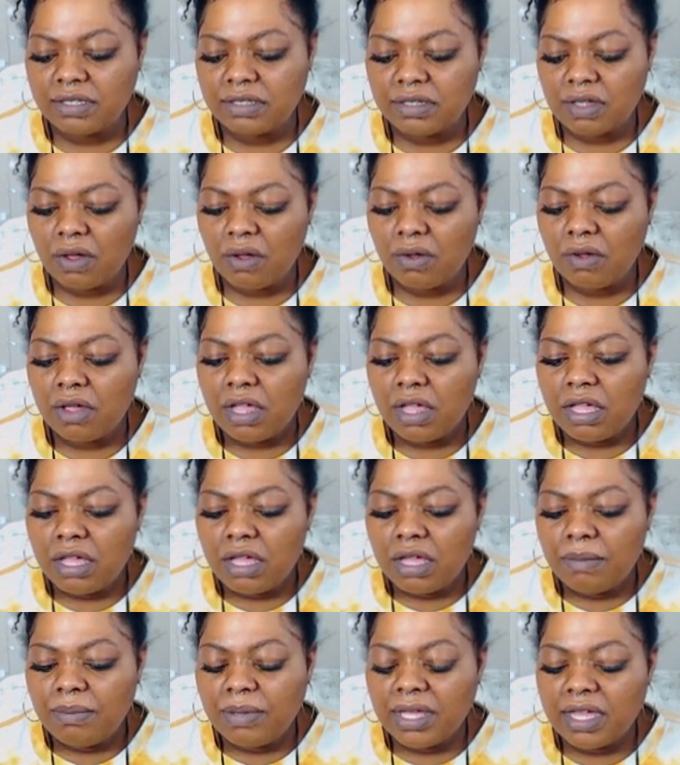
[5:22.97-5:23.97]
So
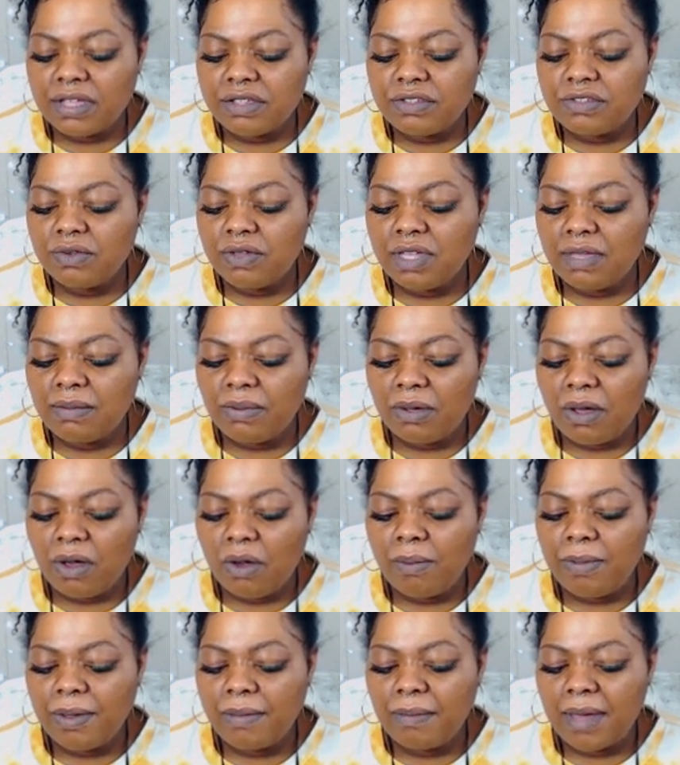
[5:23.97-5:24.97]
because you keep an
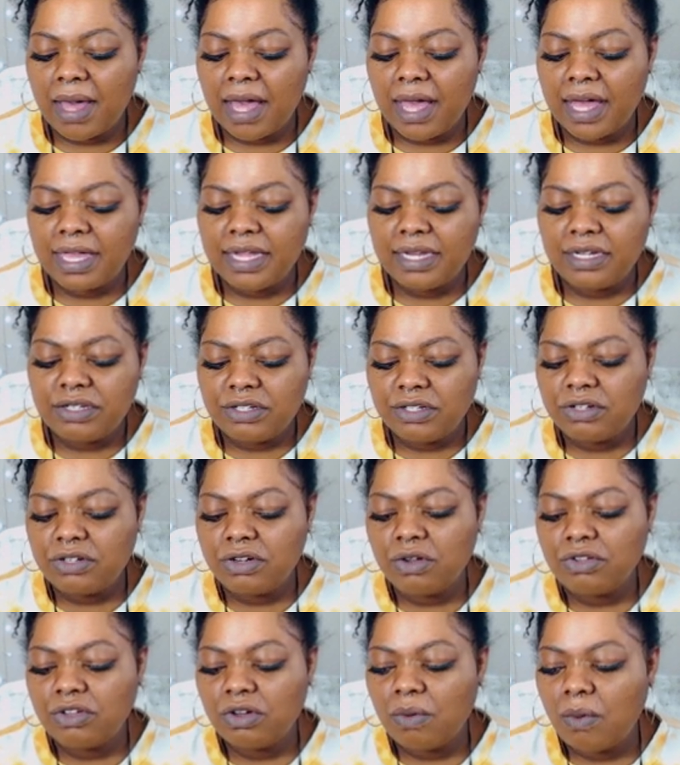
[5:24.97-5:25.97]
open mind, you
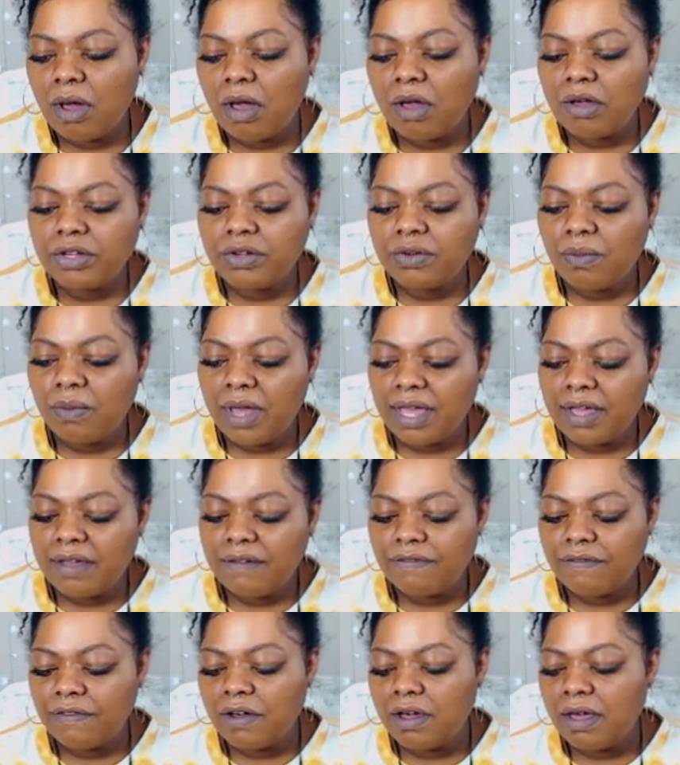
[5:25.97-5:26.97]
know, you're walking away
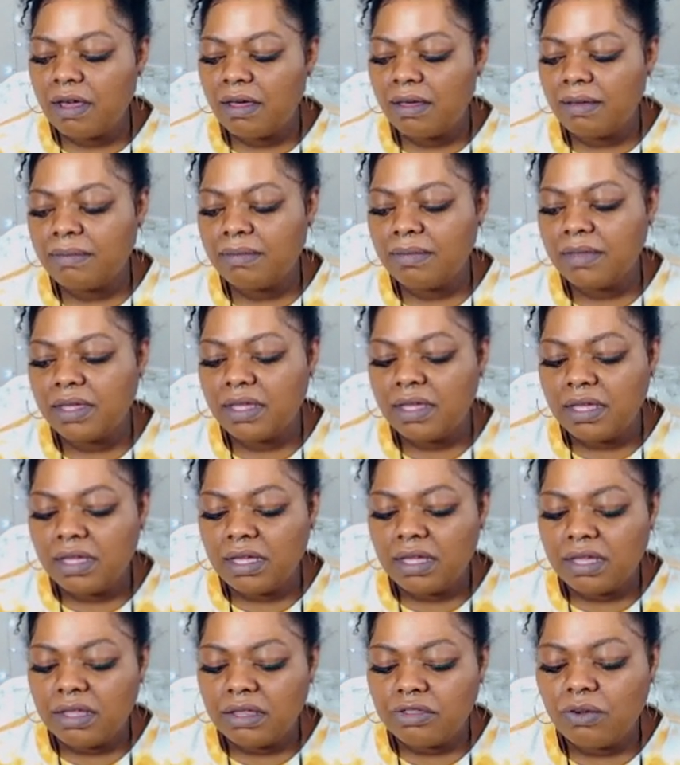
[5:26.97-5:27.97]
from
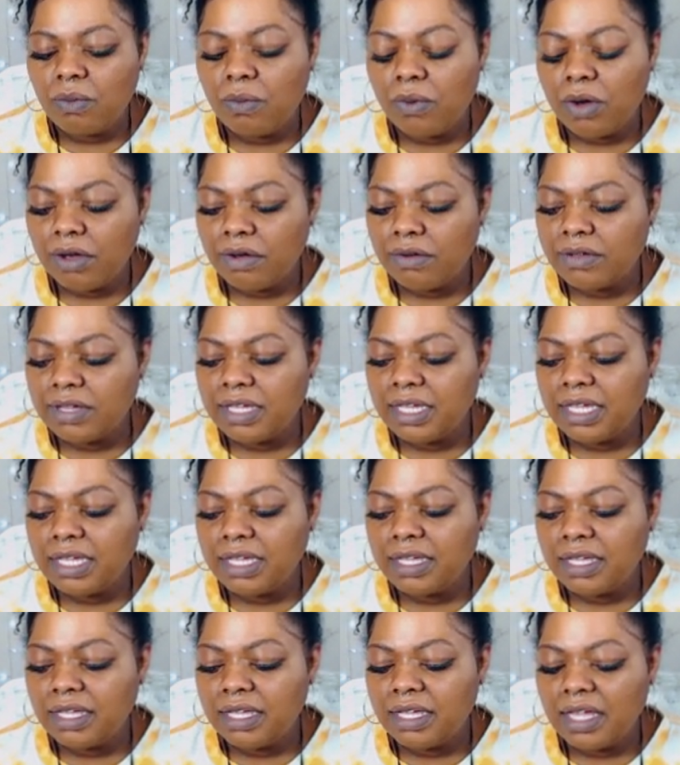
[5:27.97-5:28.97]
the
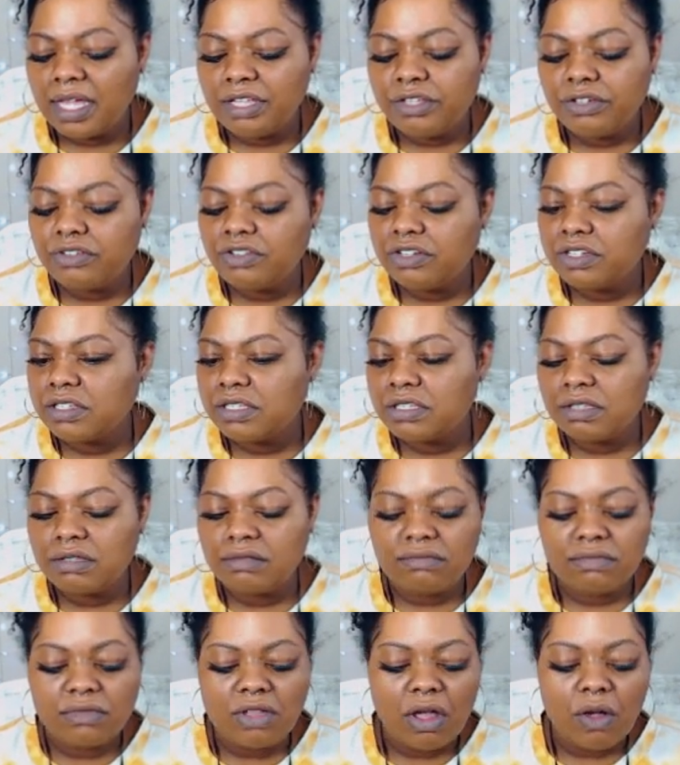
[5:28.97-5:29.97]
worry and you're just
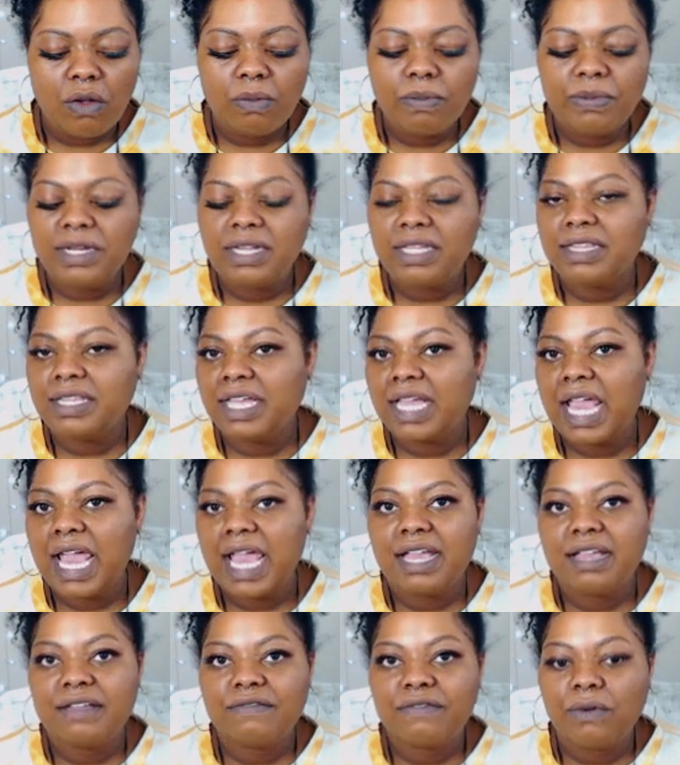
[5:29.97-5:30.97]
opening the
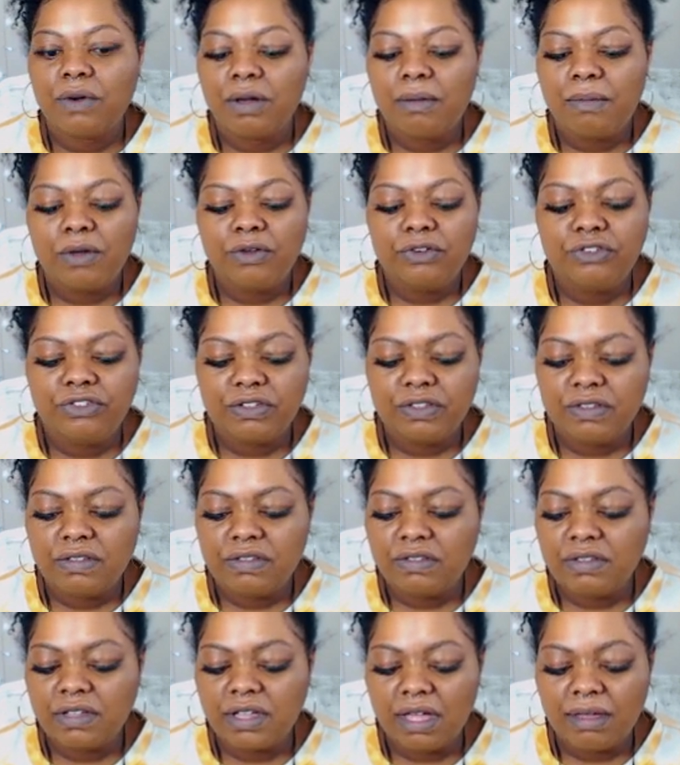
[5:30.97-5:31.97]
gate for
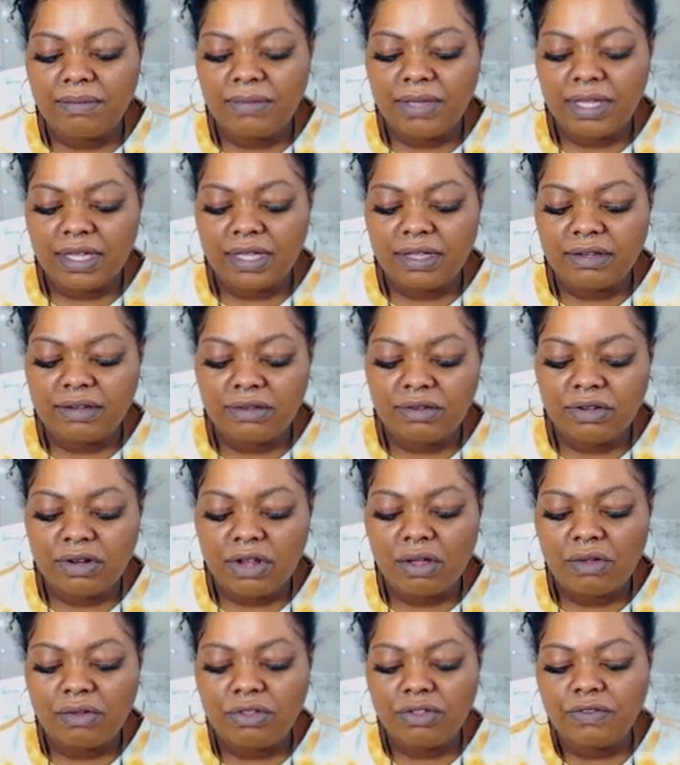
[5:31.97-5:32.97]
emotions to come in. You
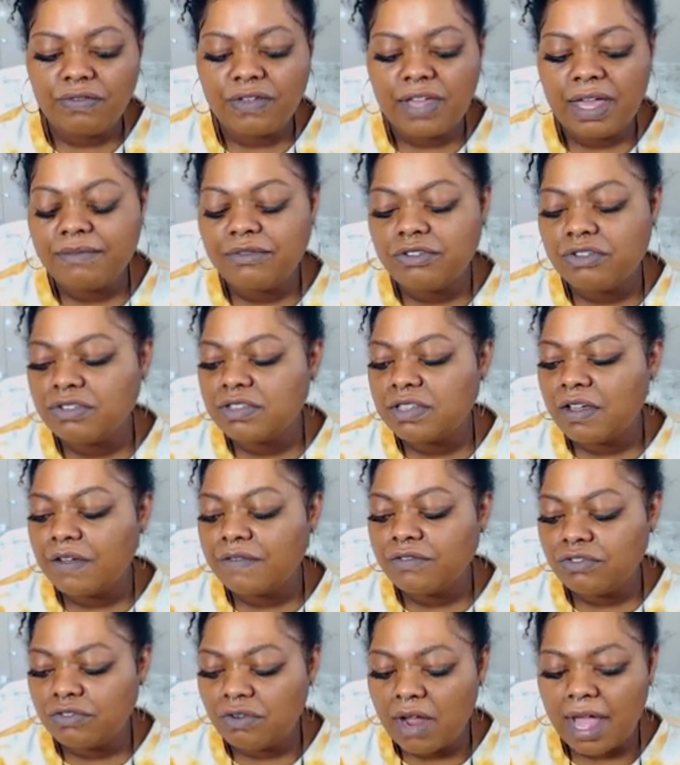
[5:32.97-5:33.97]
know, you've kept
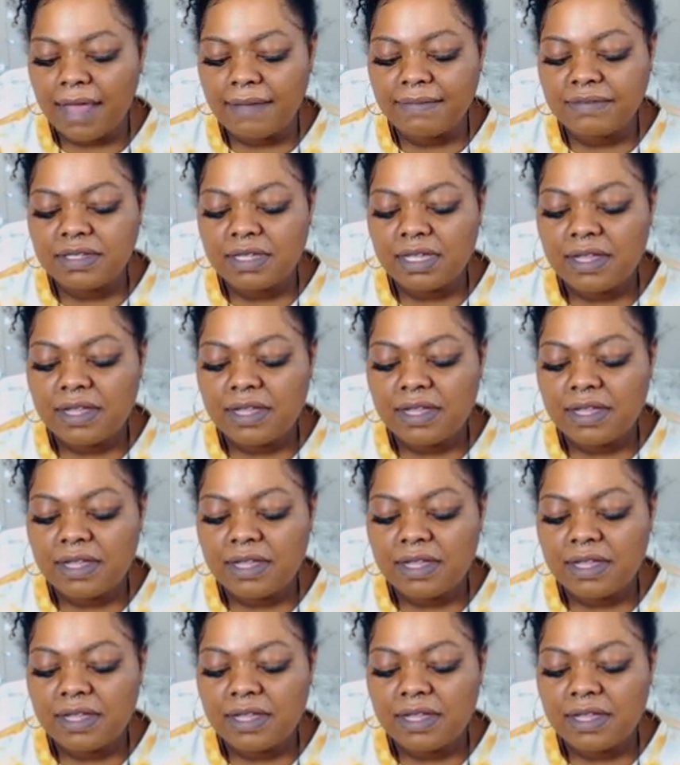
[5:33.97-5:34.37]
yourself trapped.